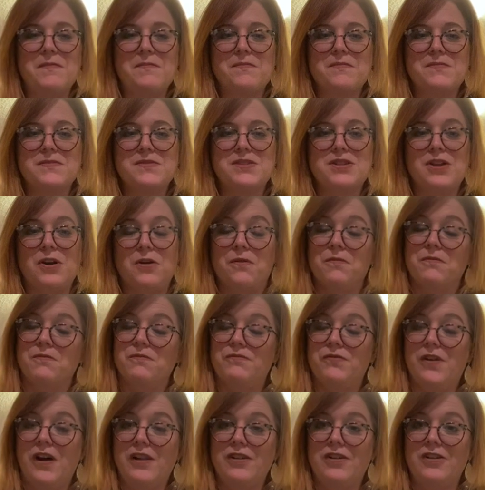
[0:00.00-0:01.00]
So
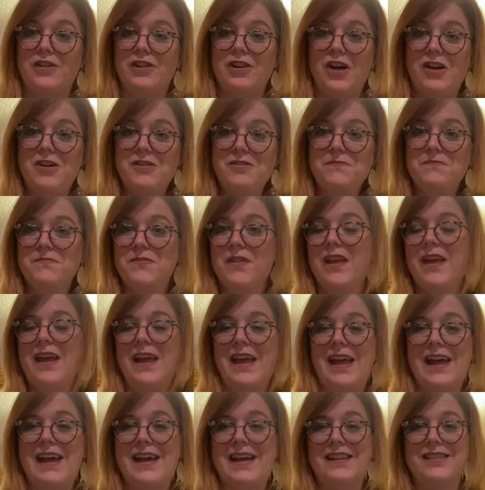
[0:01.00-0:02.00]
follow along,
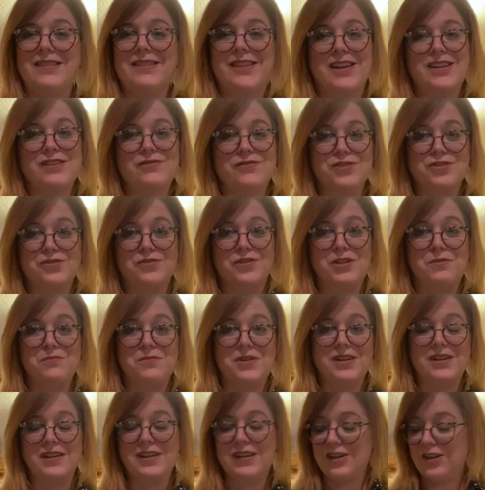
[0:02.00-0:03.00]
and thanks for joining
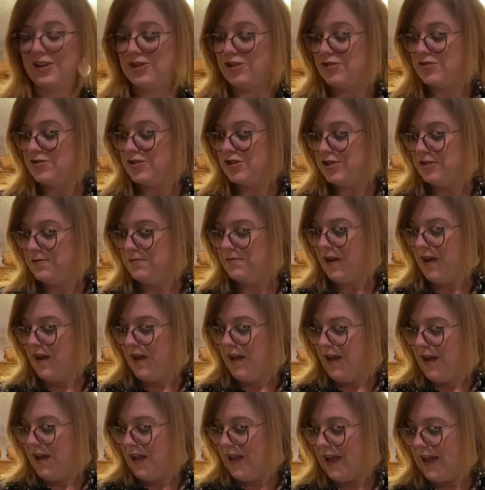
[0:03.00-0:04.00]
me again on YouTube,
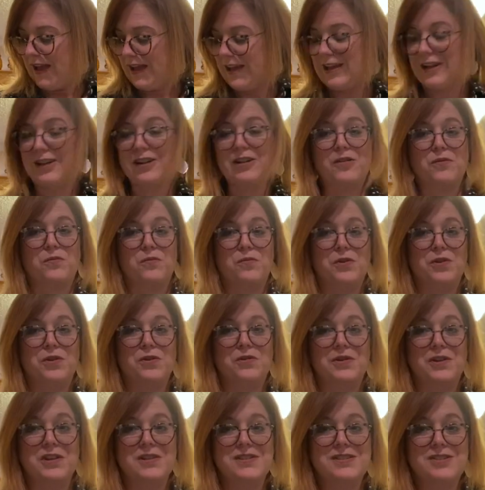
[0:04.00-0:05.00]
and
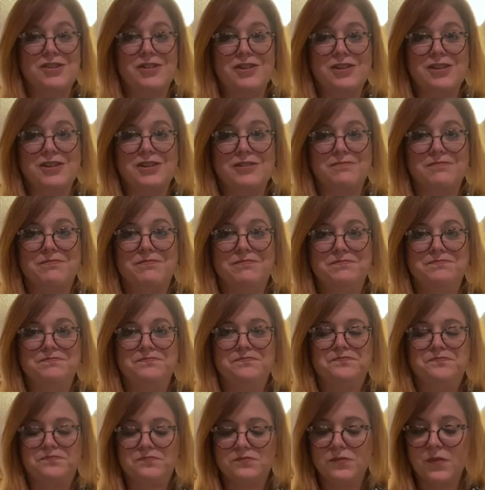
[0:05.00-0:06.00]
we'll get started.
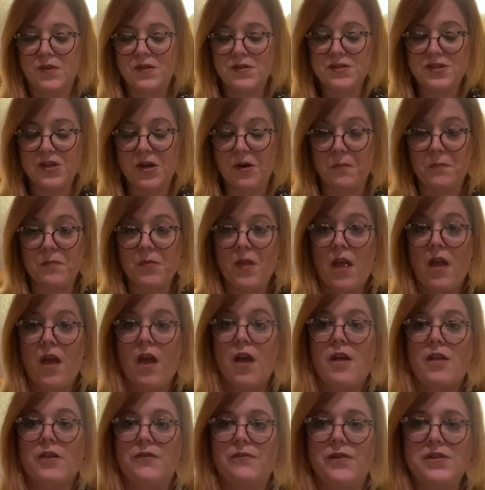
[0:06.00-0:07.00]
So
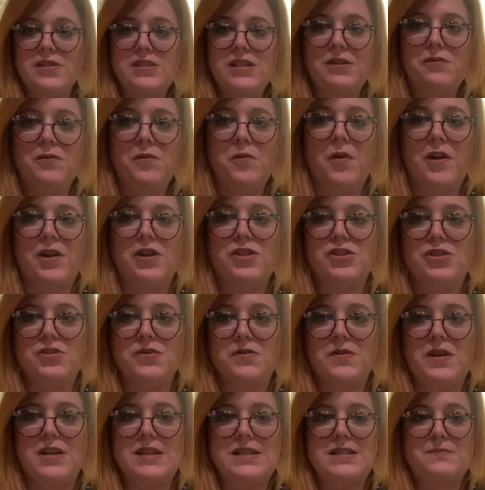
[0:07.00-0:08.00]
first thing we want to
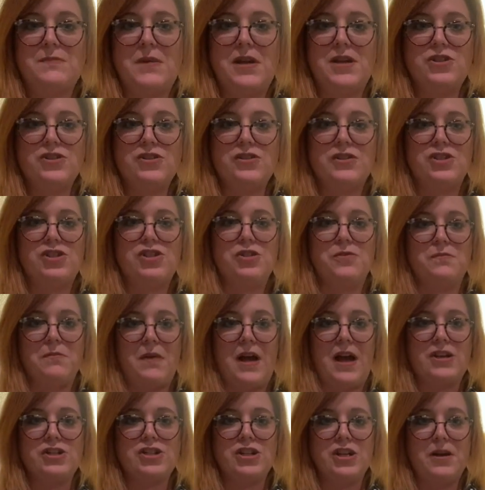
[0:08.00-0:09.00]
do is make sure that you
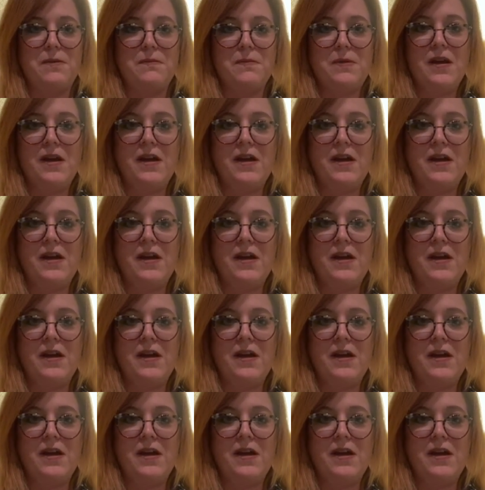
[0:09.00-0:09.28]
mash up